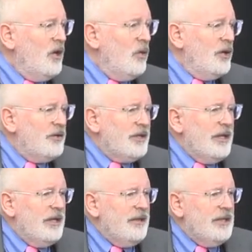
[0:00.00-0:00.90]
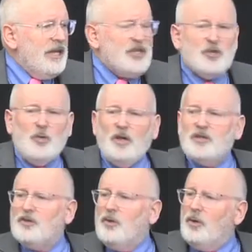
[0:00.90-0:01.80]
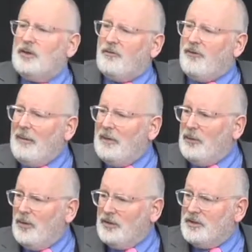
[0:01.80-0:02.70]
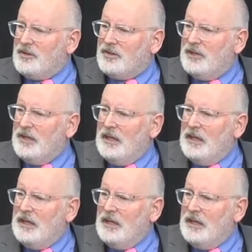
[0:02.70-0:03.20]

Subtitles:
what the nation wants or what the family wants,